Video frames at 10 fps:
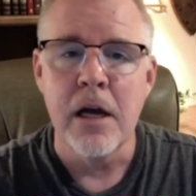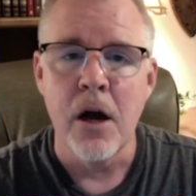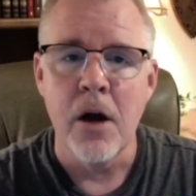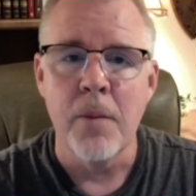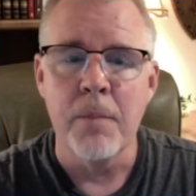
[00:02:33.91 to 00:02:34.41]

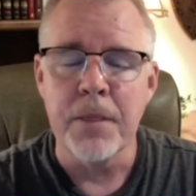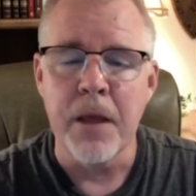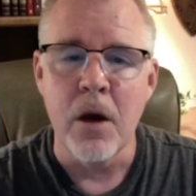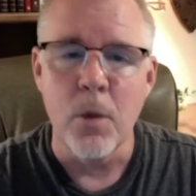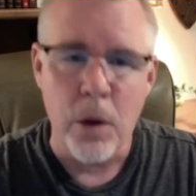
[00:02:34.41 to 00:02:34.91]

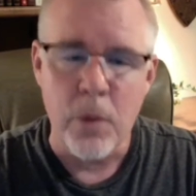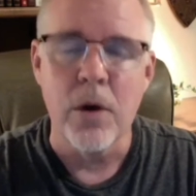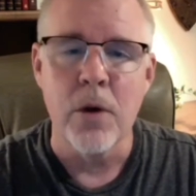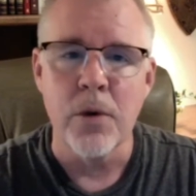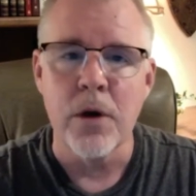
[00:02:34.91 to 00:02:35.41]
We
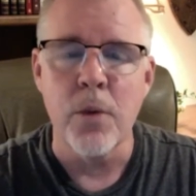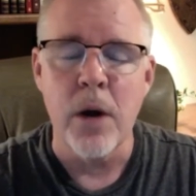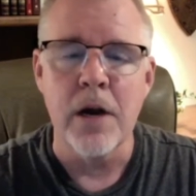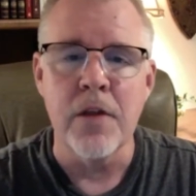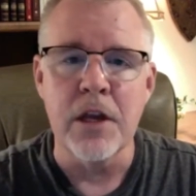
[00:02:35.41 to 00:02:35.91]
will
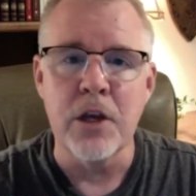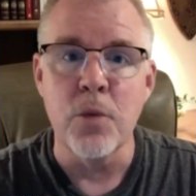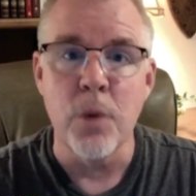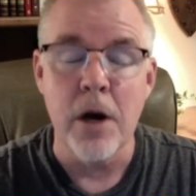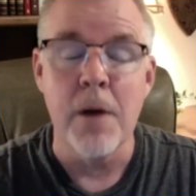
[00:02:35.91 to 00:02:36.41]
require that
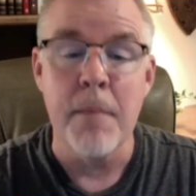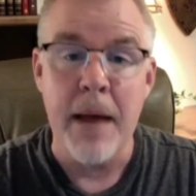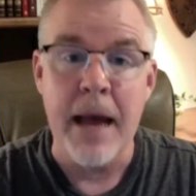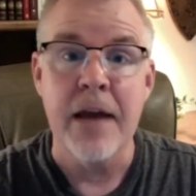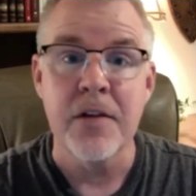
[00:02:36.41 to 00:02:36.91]
you wear a
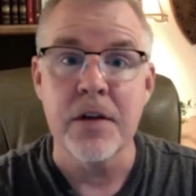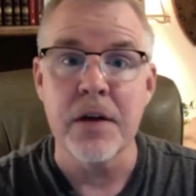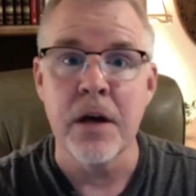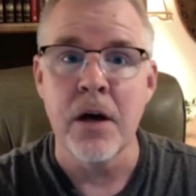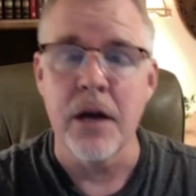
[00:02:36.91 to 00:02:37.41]
mask
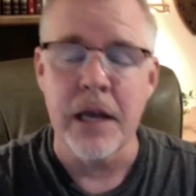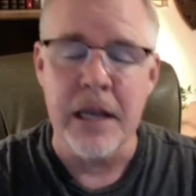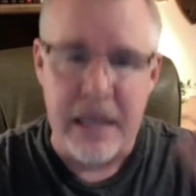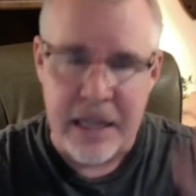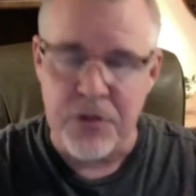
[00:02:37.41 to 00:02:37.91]

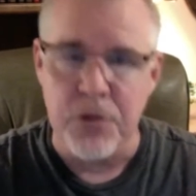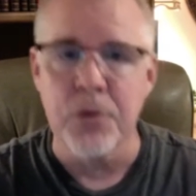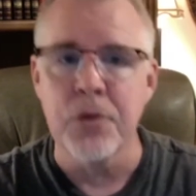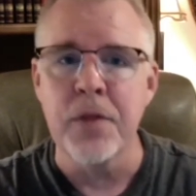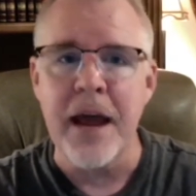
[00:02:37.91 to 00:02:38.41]
at least
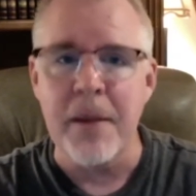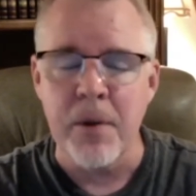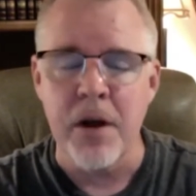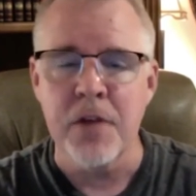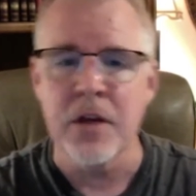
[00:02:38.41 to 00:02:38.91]
through that
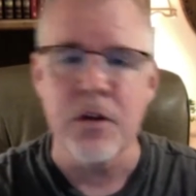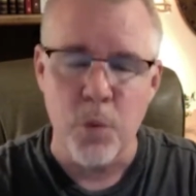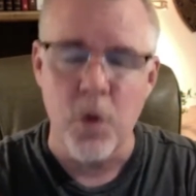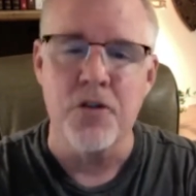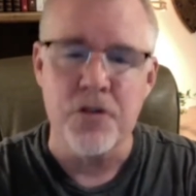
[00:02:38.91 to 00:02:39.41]
process.
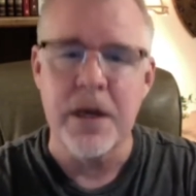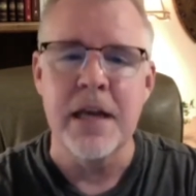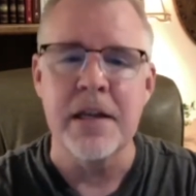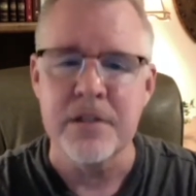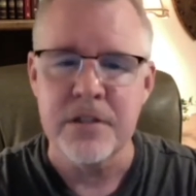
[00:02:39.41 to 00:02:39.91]
Once you
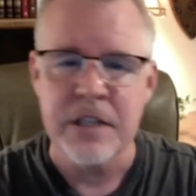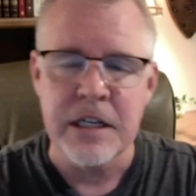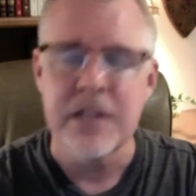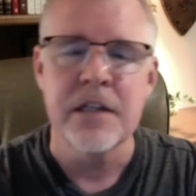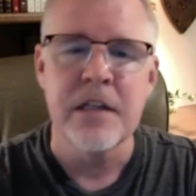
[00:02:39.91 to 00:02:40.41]
get
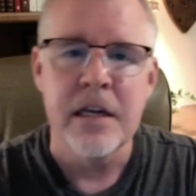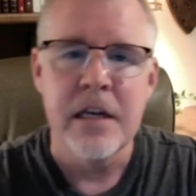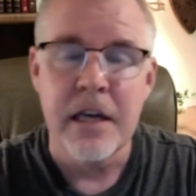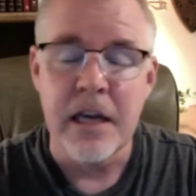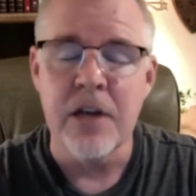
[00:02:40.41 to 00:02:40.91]
seated
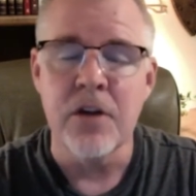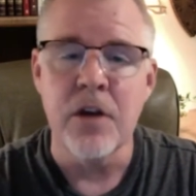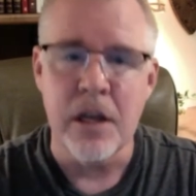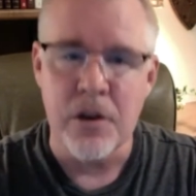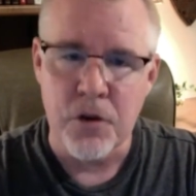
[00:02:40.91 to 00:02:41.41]

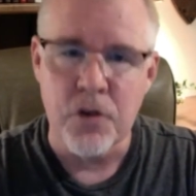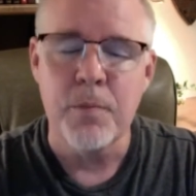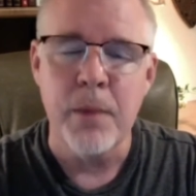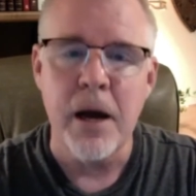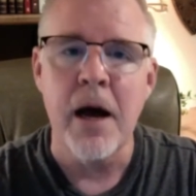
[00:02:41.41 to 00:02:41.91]
in your
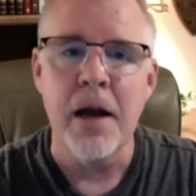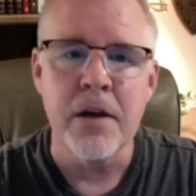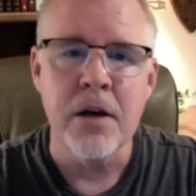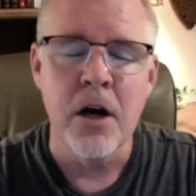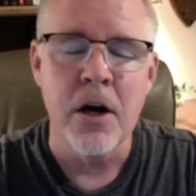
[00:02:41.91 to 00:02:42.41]

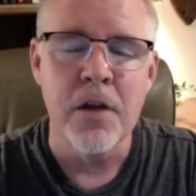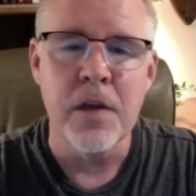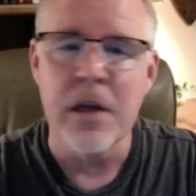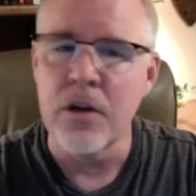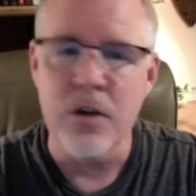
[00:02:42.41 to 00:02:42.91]
spot,
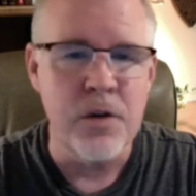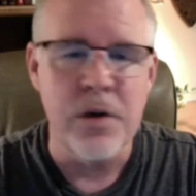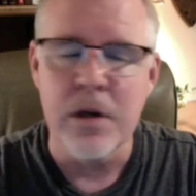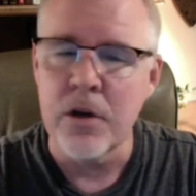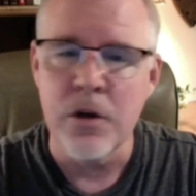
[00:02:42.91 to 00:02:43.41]
then
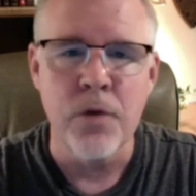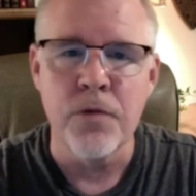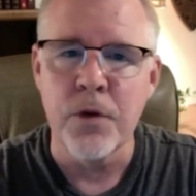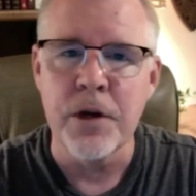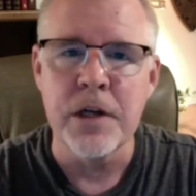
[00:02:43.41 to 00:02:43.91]
you're
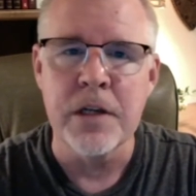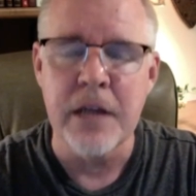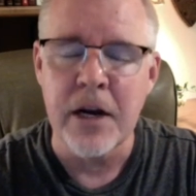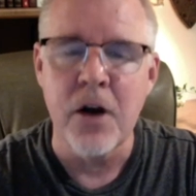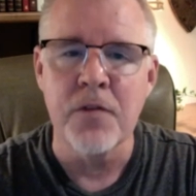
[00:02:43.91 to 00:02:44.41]
free to
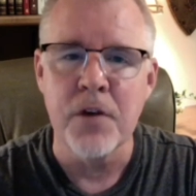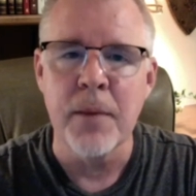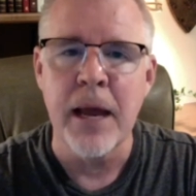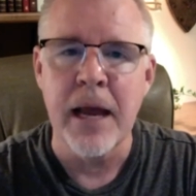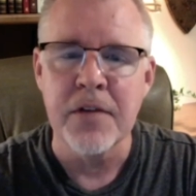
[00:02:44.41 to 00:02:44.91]
take off your
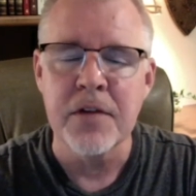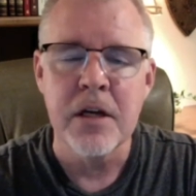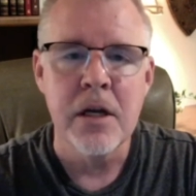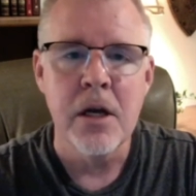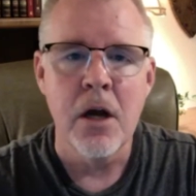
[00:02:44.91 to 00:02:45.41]
mask
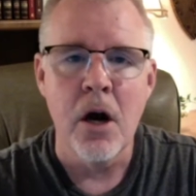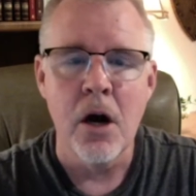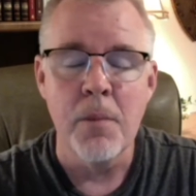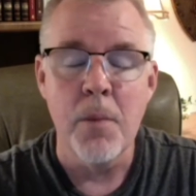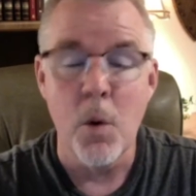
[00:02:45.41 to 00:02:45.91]

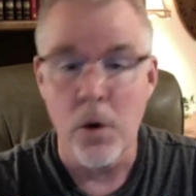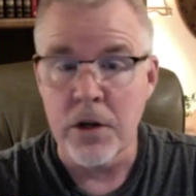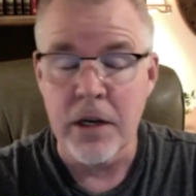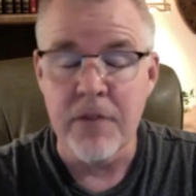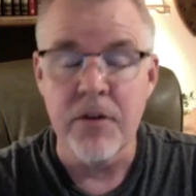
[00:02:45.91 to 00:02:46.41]
or to
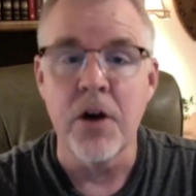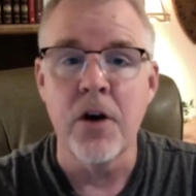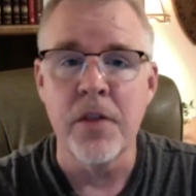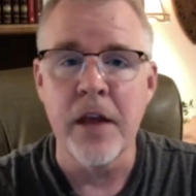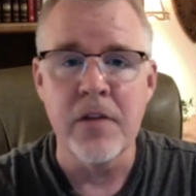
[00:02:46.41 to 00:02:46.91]
leave it
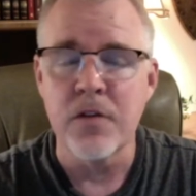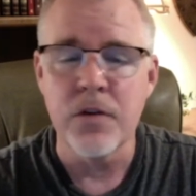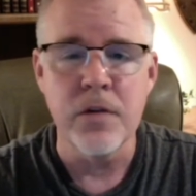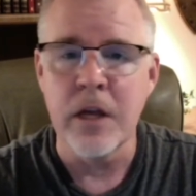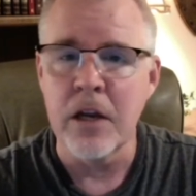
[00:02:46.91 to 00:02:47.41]
on.
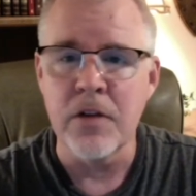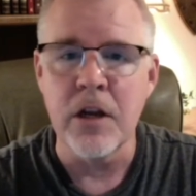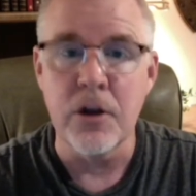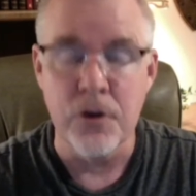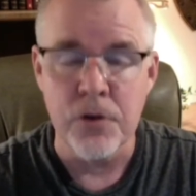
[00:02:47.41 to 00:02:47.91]
That's
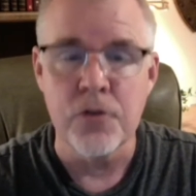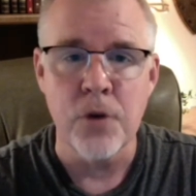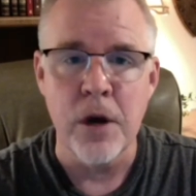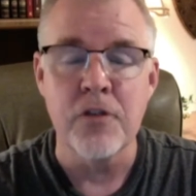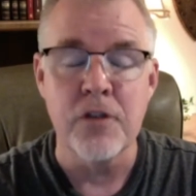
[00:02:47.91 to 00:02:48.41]
at your
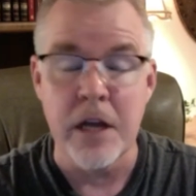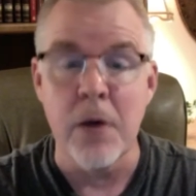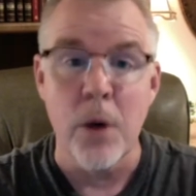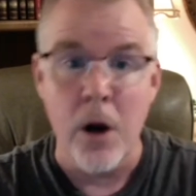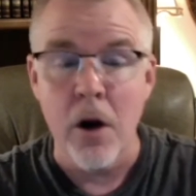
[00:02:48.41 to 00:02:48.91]
discretion.
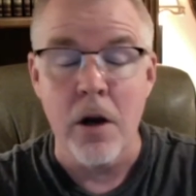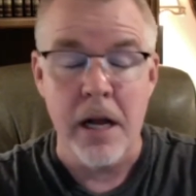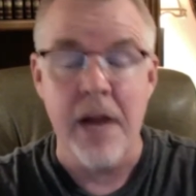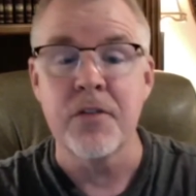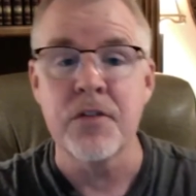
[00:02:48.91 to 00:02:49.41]
Now, we are going
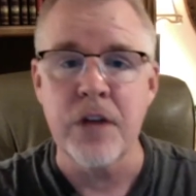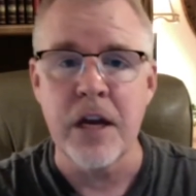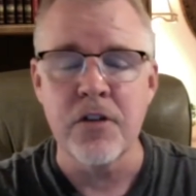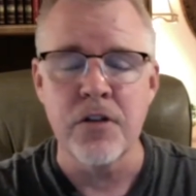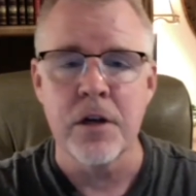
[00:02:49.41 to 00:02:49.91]
to have a
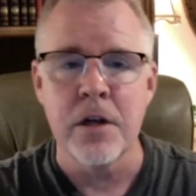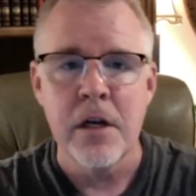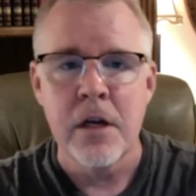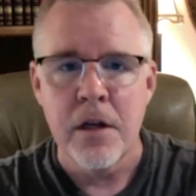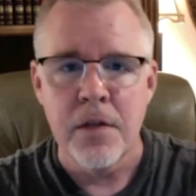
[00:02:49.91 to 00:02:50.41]
section.
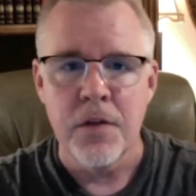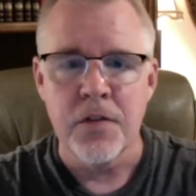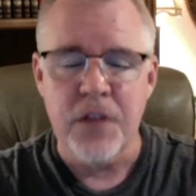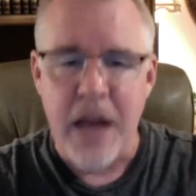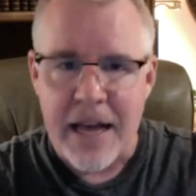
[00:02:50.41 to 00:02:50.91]
The
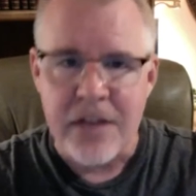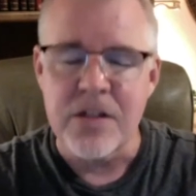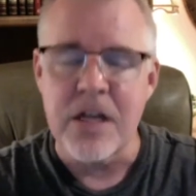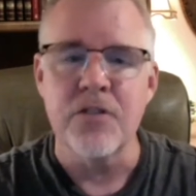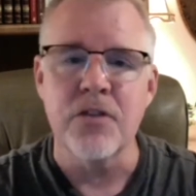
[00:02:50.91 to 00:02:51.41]
side
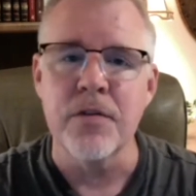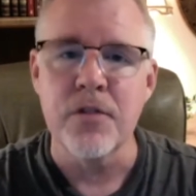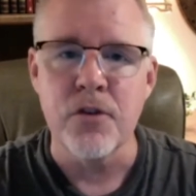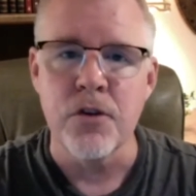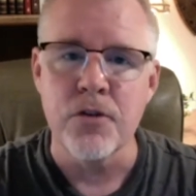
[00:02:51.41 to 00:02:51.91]
section of the
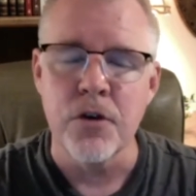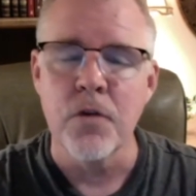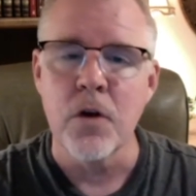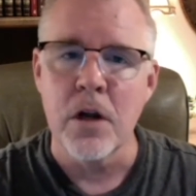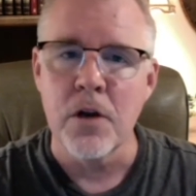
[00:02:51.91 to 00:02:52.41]
church
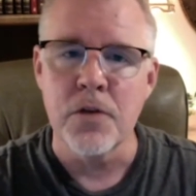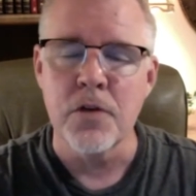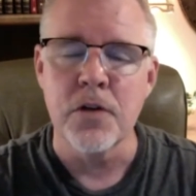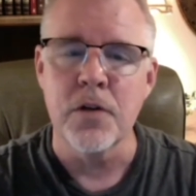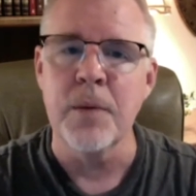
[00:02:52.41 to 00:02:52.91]
over
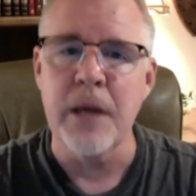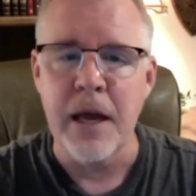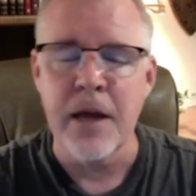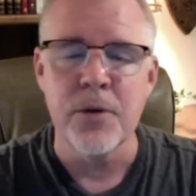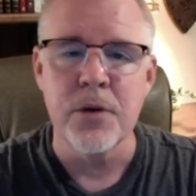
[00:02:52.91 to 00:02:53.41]
closest to the
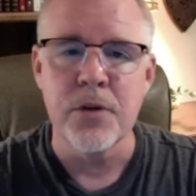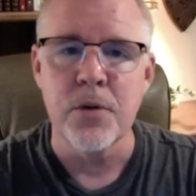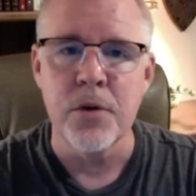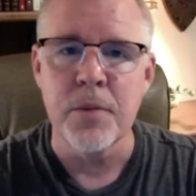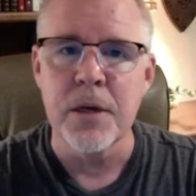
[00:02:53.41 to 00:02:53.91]
piano is
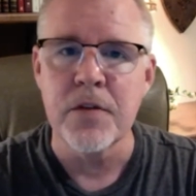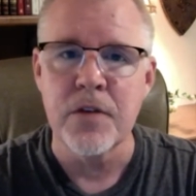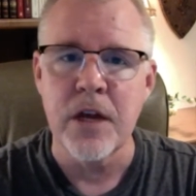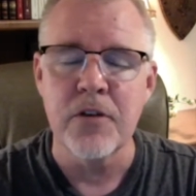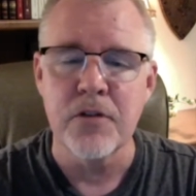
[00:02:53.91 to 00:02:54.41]
going to be a
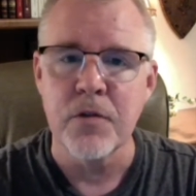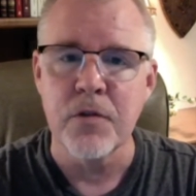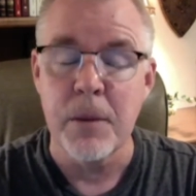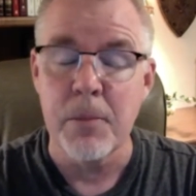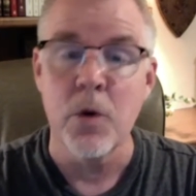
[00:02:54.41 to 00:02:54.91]
section for
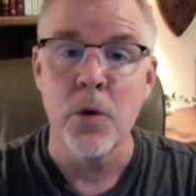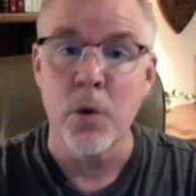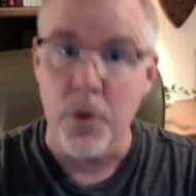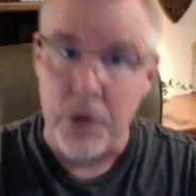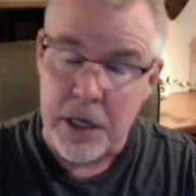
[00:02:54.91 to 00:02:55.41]
people who are
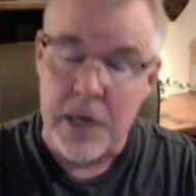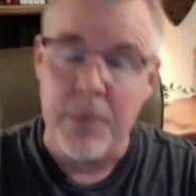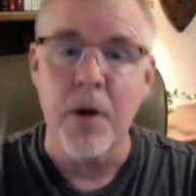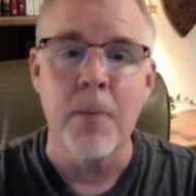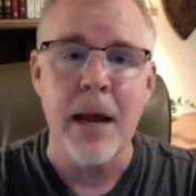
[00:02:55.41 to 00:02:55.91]
going to
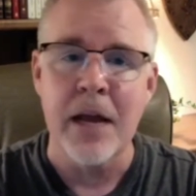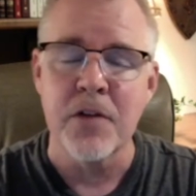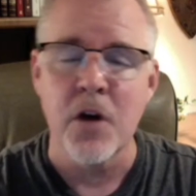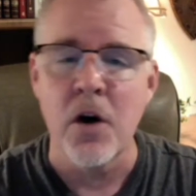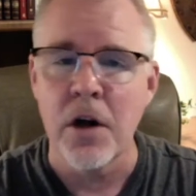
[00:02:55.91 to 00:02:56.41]
keep their
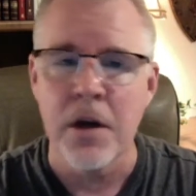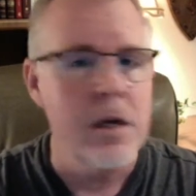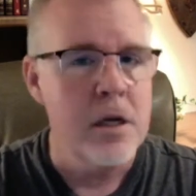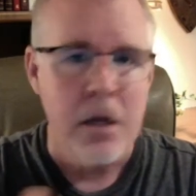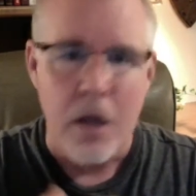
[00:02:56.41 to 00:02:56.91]
mask on
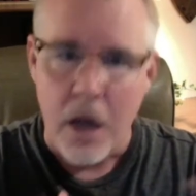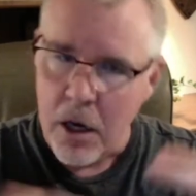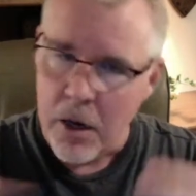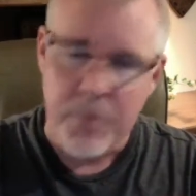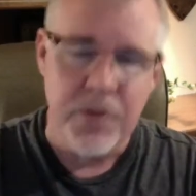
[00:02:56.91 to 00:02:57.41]

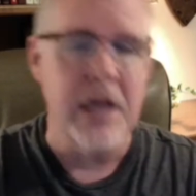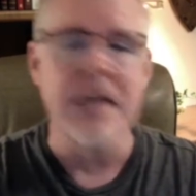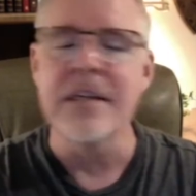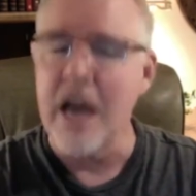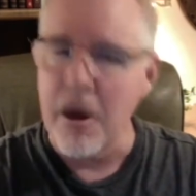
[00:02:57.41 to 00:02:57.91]
the
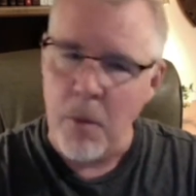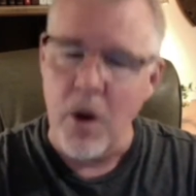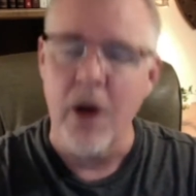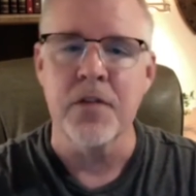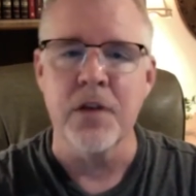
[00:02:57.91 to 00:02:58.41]
entire
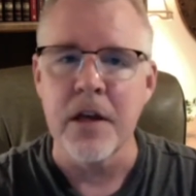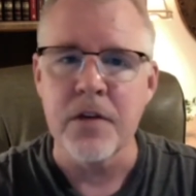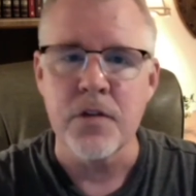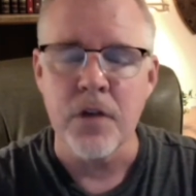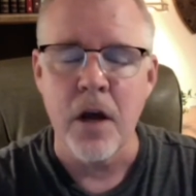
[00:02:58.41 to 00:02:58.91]
process.